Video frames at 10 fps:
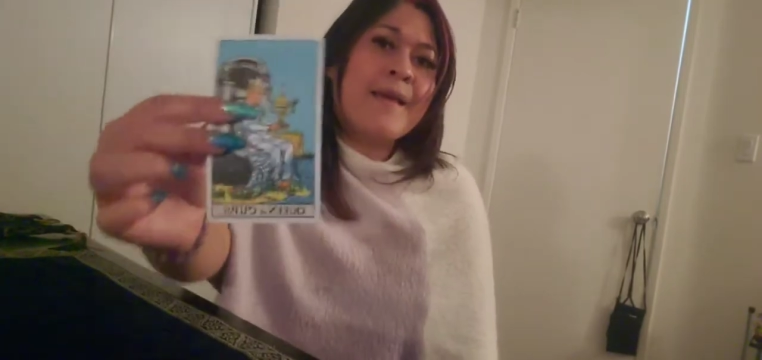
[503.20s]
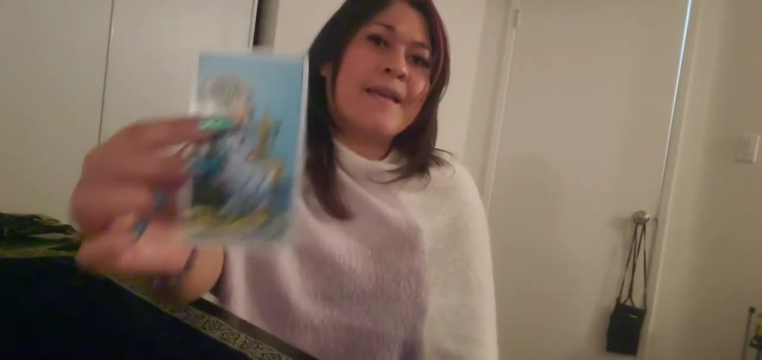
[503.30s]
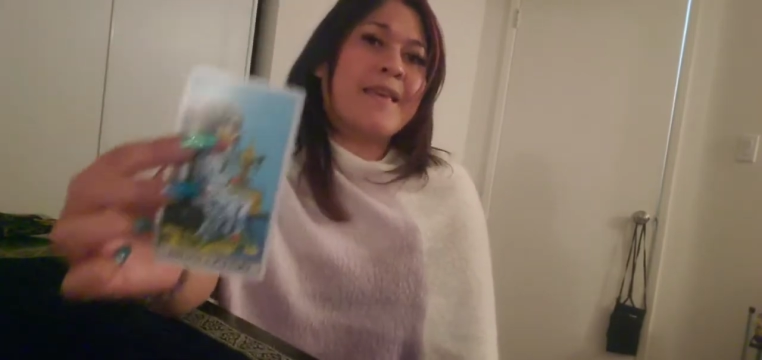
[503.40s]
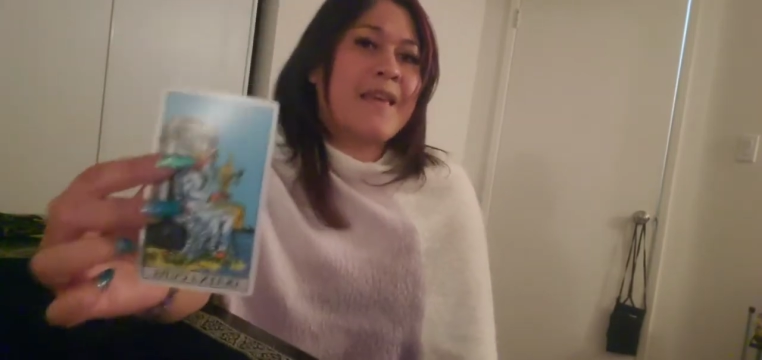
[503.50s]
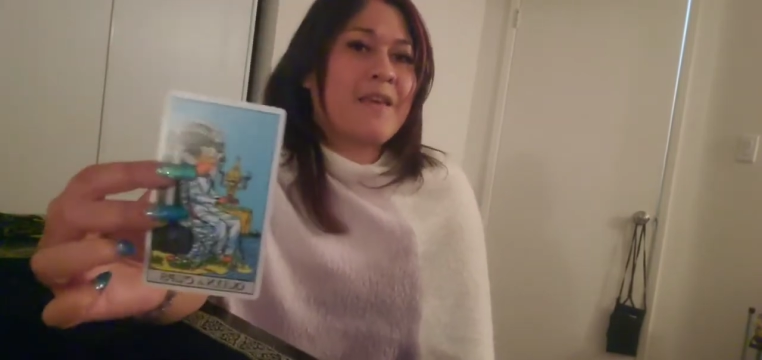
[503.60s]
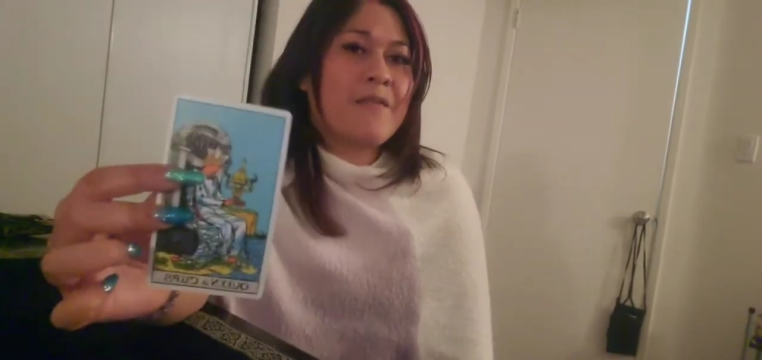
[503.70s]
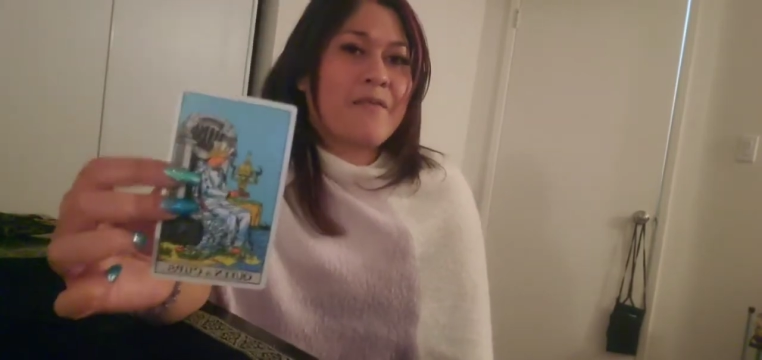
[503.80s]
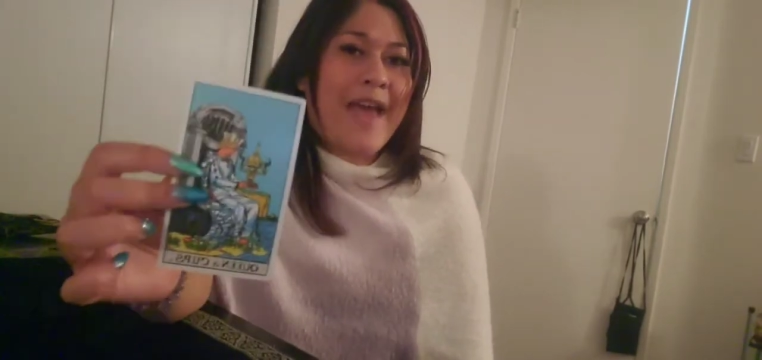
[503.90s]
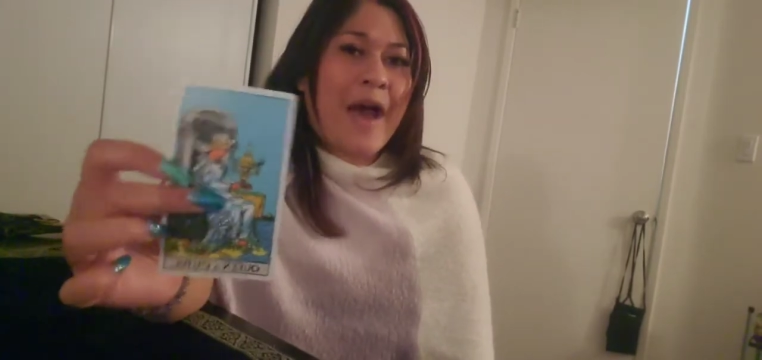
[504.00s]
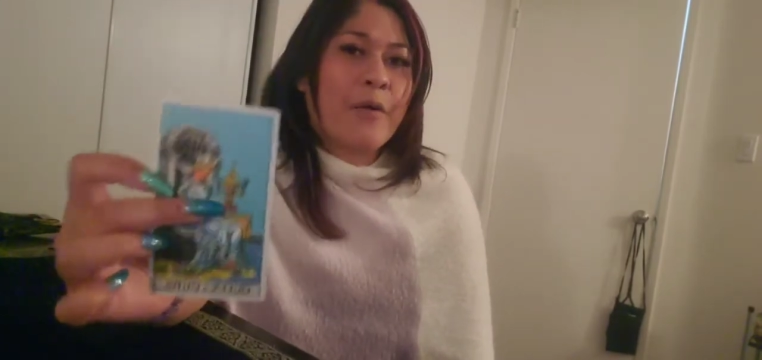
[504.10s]

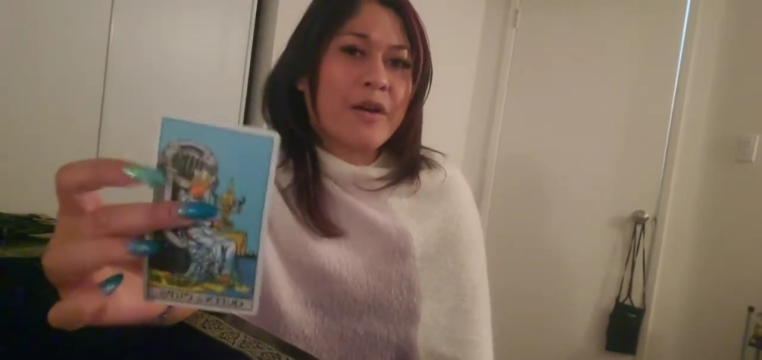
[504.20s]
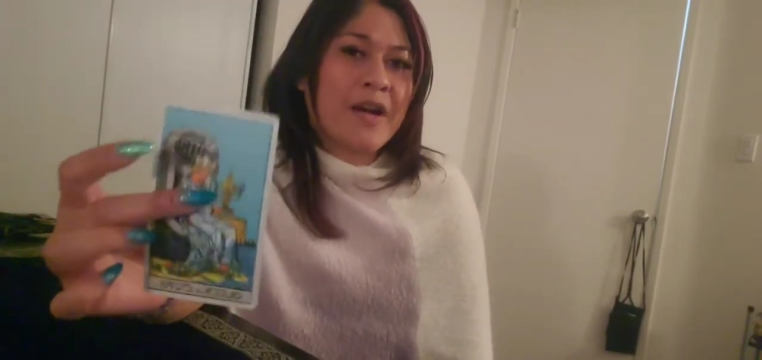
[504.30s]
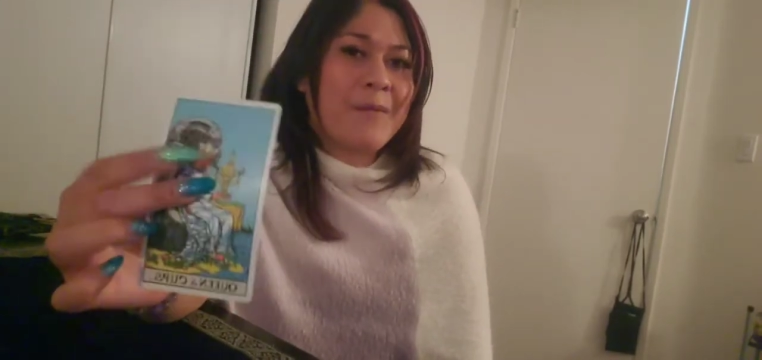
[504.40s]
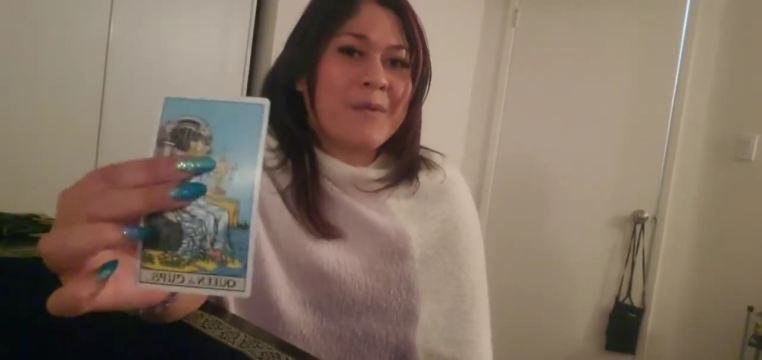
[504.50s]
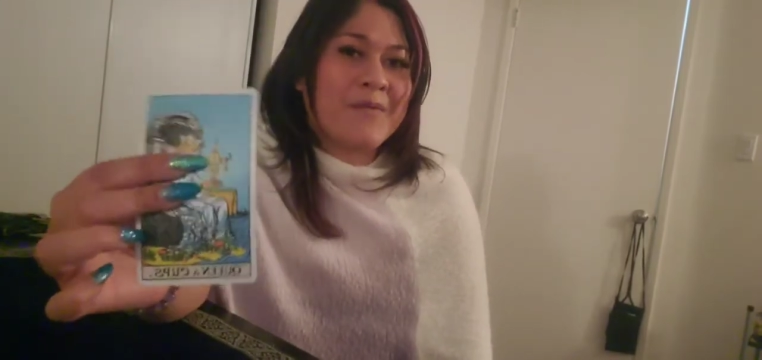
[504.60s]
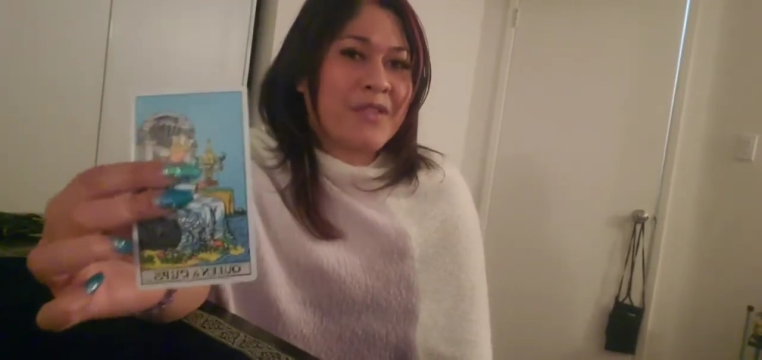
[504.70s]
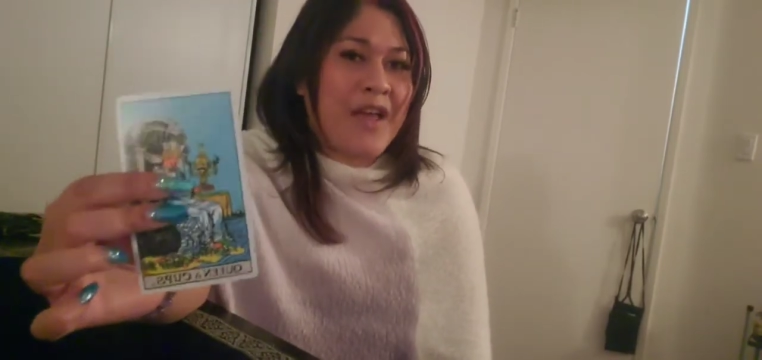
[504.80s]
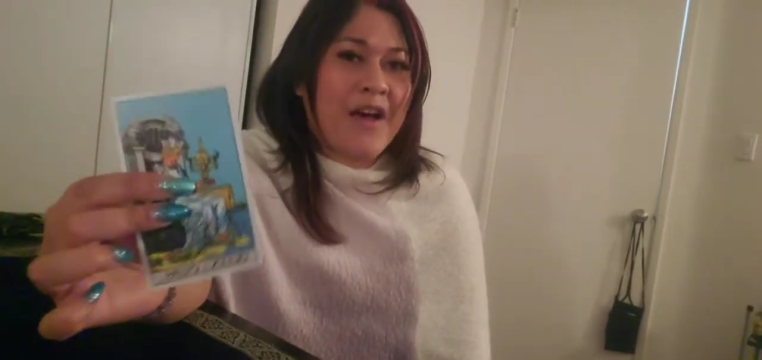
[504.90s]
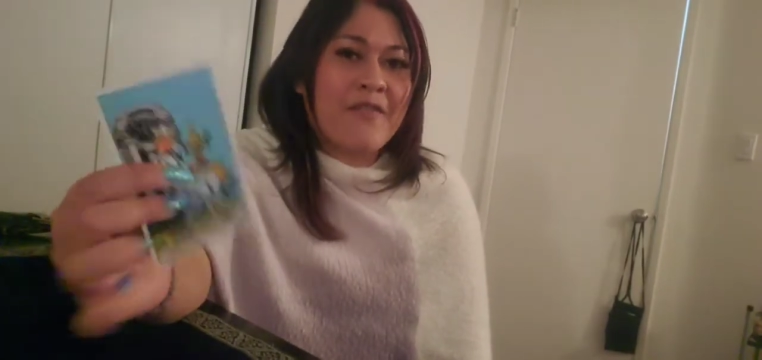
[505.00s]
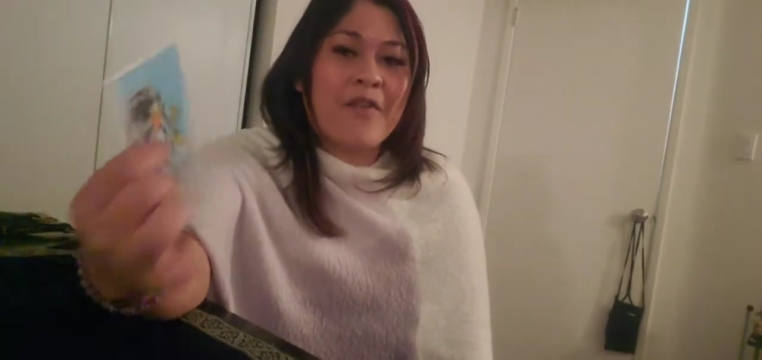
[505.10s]
give our cup of
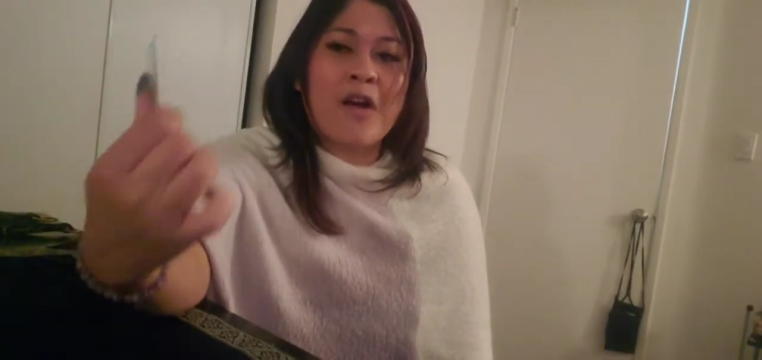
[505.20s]
love,